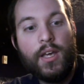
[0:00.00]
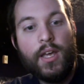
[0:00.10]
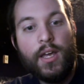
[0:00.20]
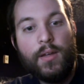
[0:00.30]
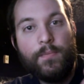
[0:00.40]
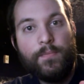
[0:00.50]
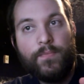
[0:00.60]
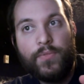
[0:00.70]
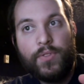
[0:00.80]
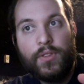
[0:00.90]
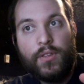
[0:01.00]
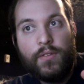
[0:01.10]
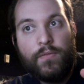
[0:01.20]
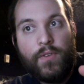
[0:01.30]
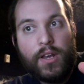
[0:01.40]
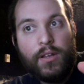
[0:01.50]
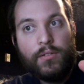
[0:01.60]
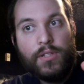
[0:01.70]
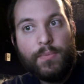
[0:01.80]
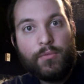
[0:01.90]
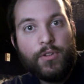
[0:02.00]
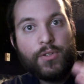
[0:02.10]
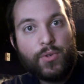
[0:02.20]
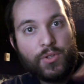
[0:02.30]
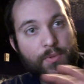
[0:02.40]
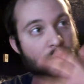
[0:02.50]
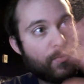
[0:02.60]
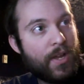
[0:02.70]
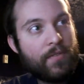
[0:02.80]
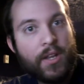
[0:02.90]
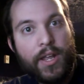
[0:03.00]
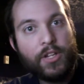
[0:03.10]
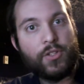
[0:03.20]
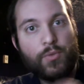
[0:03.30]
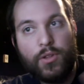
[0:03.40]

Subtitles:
and finding deeper resources, because we have connections